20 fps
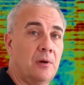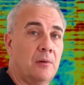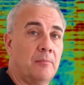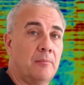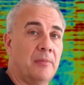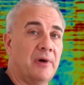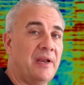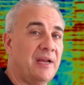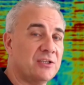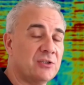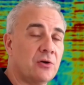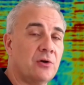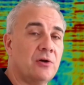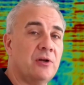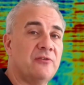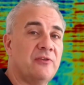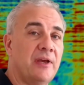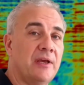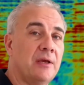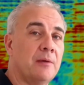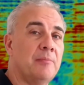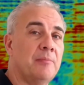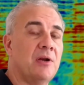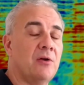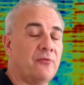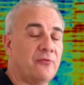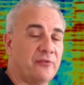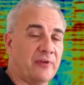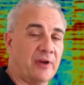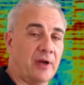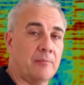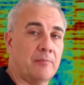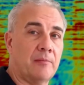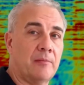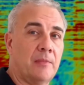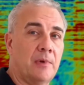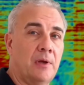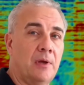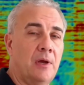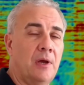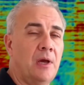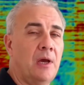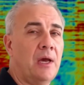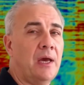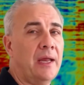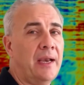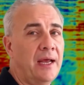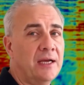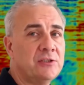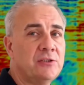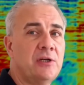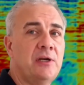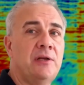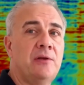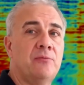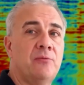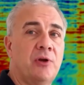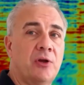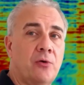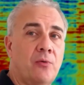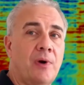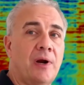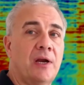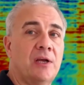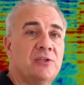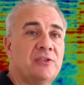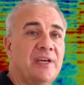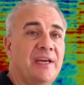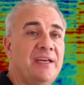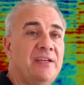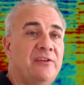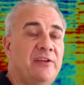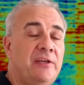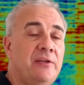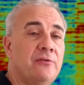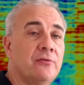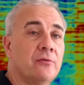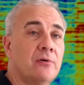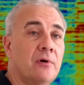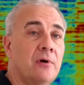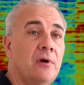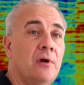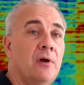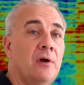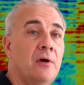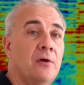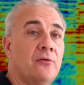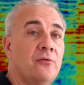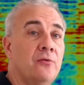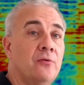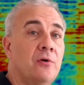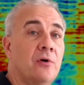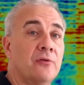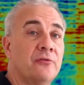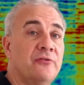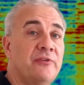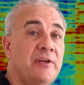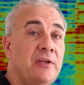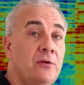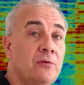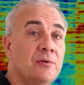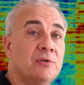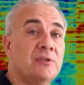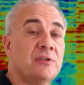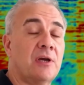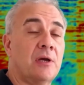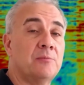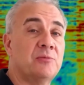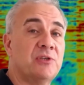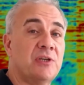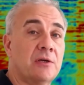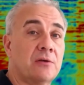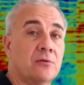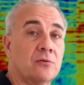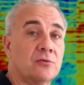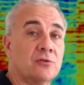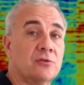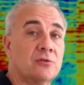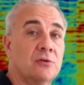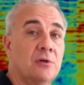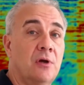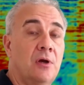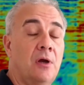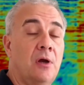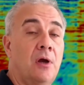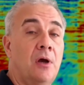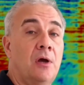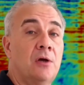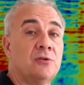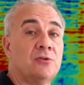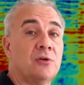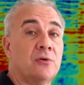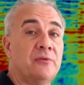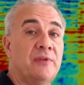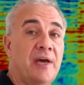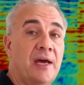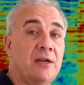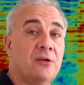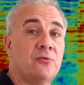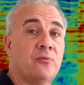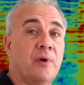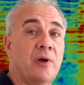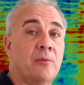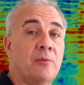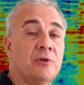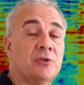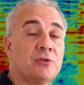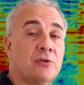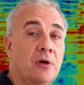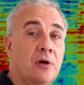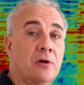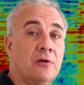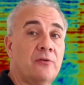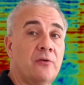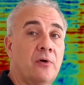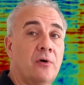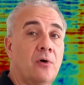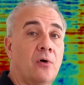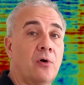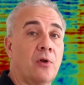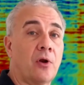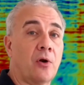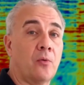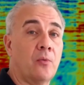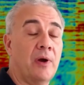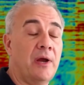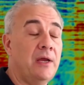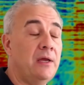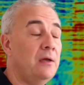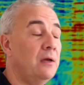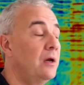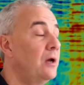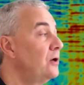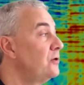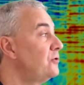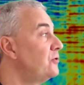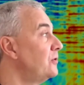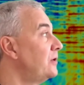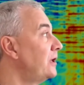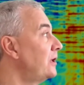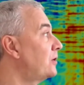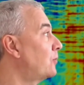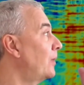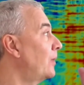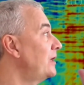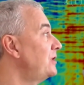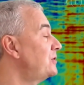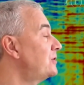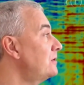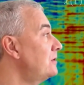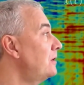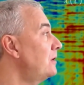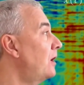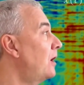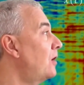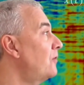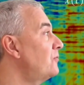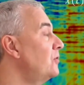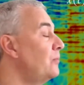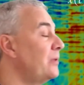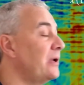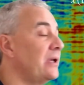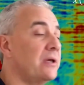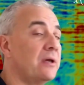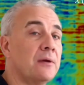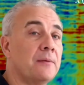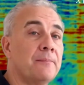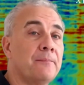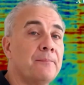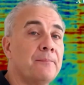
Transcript: But that's going to take a bit of time and actually requires a detour through continuous time signals. So that is where we start on our way to the equation of the week.